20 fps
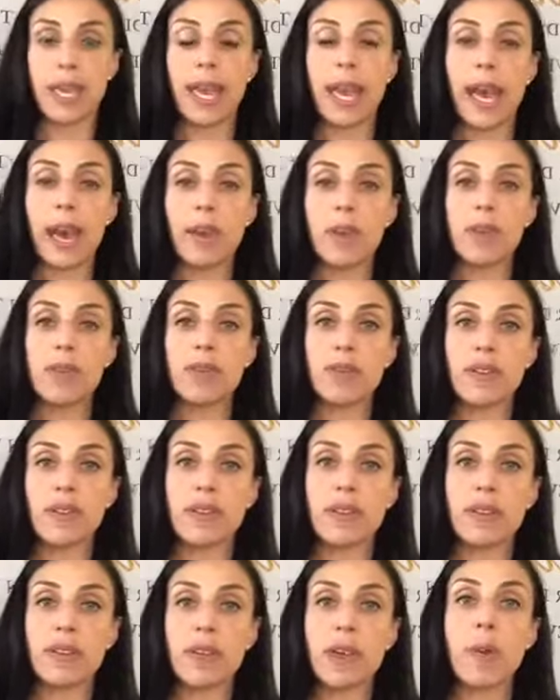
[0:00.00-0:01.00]
how you
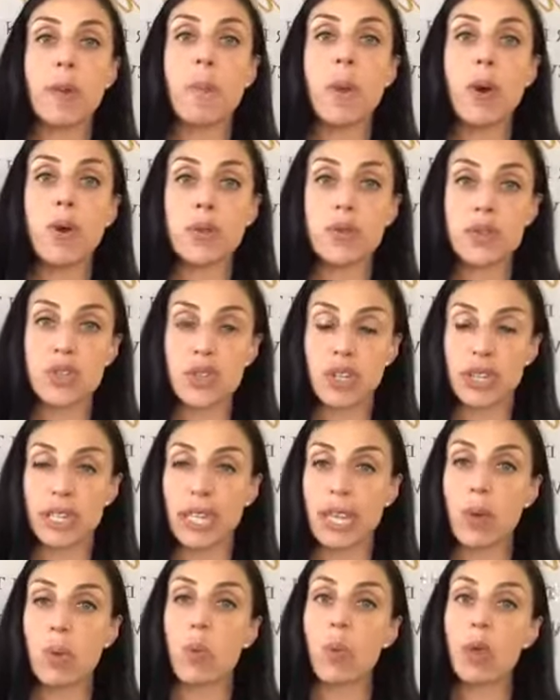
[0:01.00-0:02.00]
feel
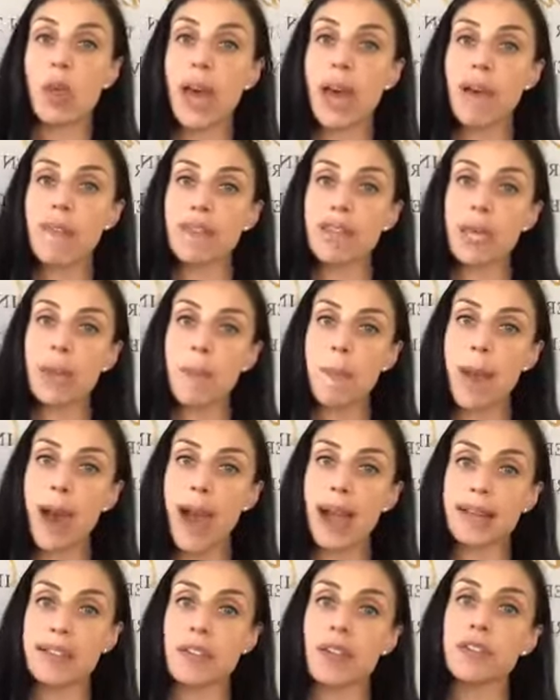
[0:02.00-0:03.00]
emotionally will have an
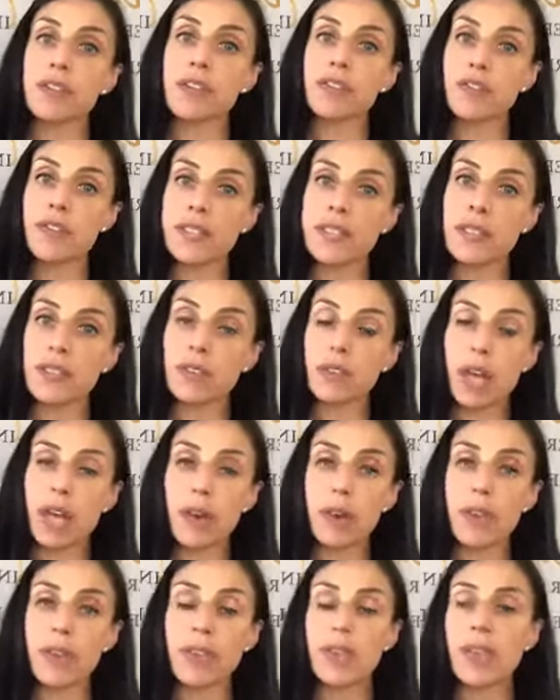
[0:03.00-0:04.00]
impact on your physical
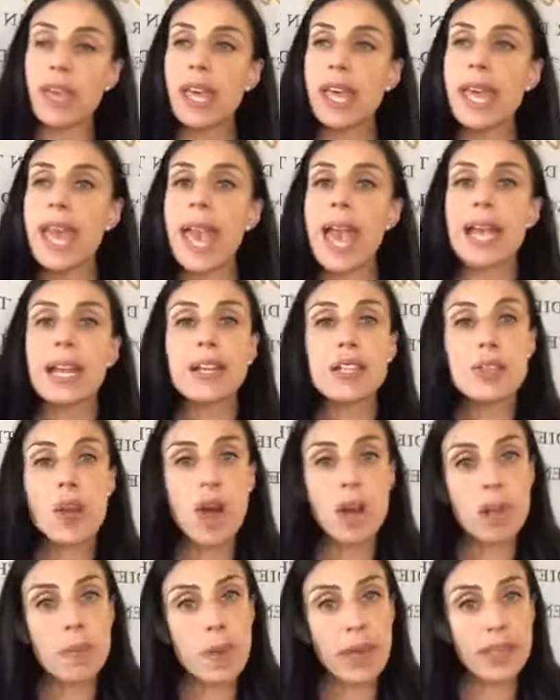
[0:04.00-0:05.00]
health. And I
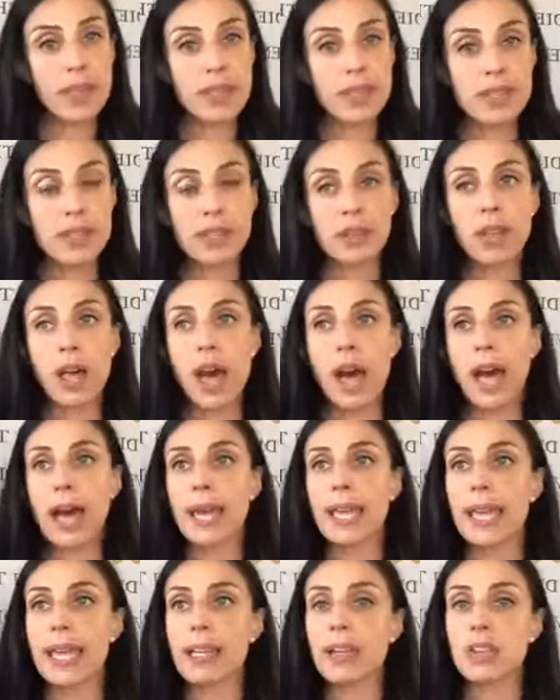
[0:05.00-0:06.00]
talk about this a
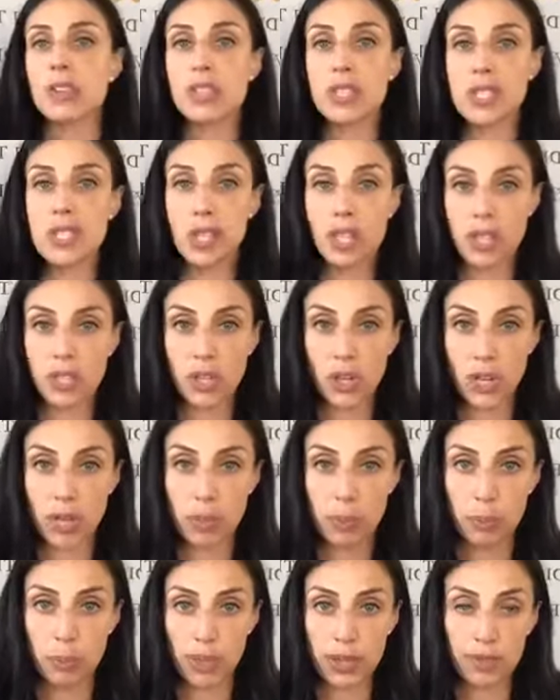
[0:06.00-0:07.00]
lot, and I'll just touch on
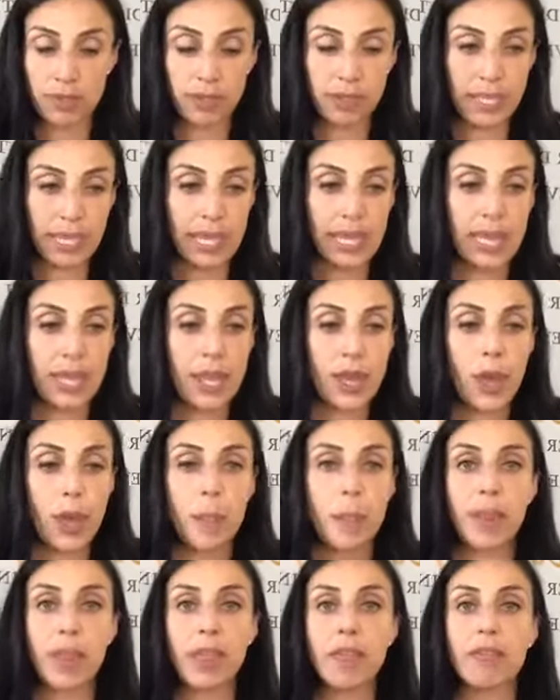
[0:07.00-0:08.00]
it briefly,
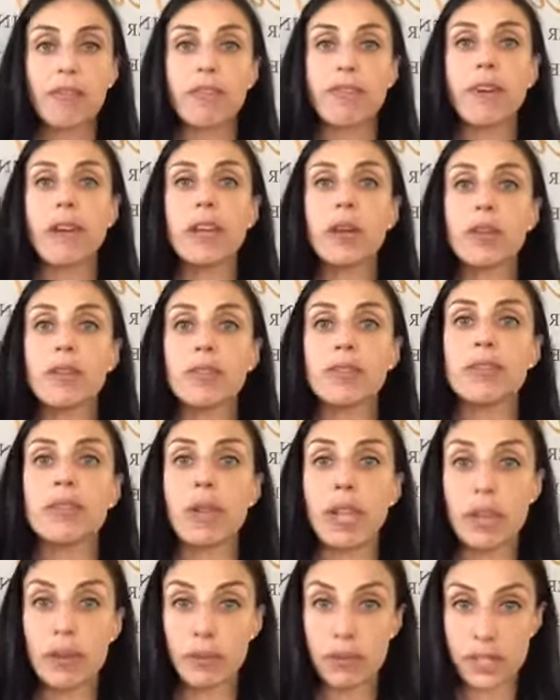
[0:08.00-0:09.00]
but the fight or
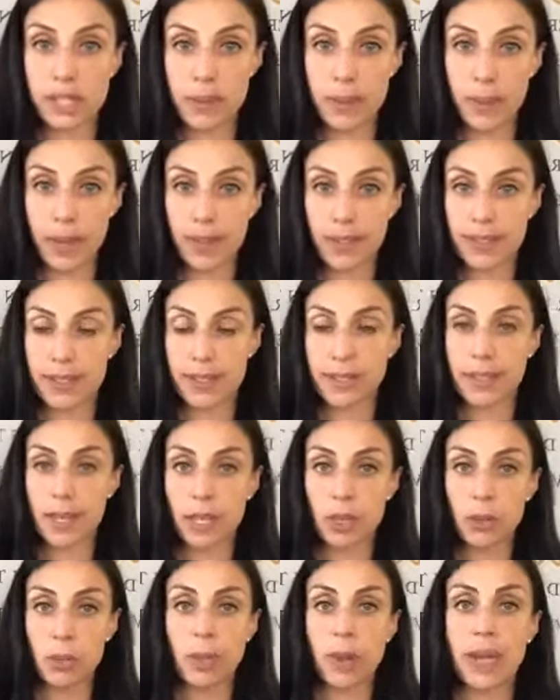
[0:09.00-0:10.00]
flight response
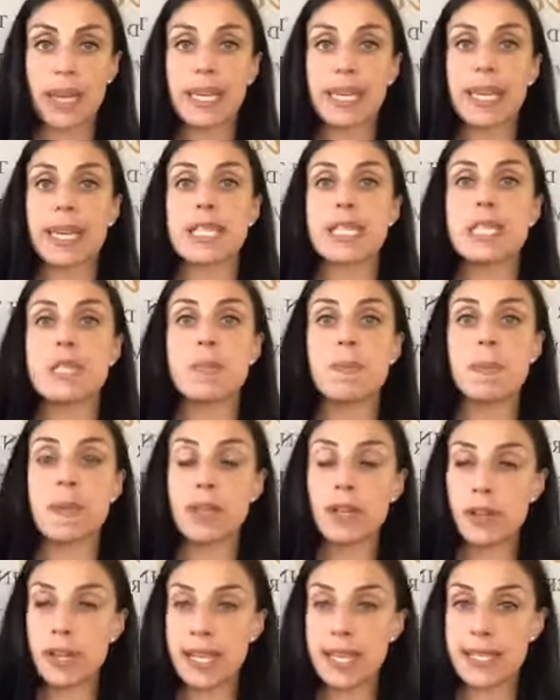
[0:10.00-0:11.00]
that your body
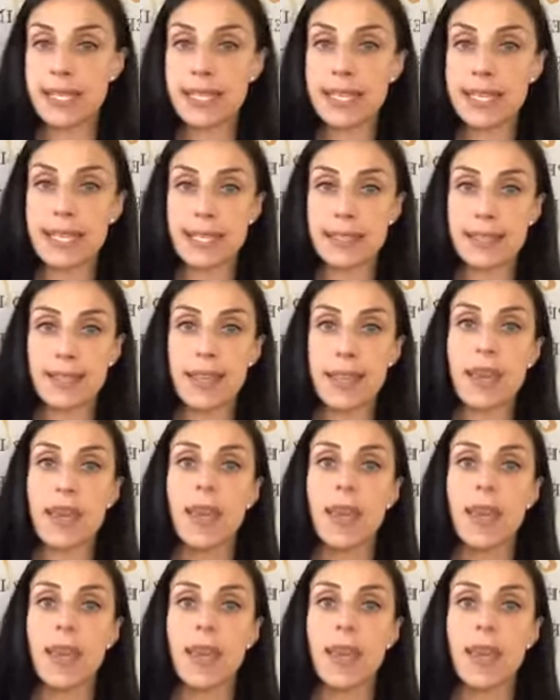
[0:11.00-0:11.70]
experiences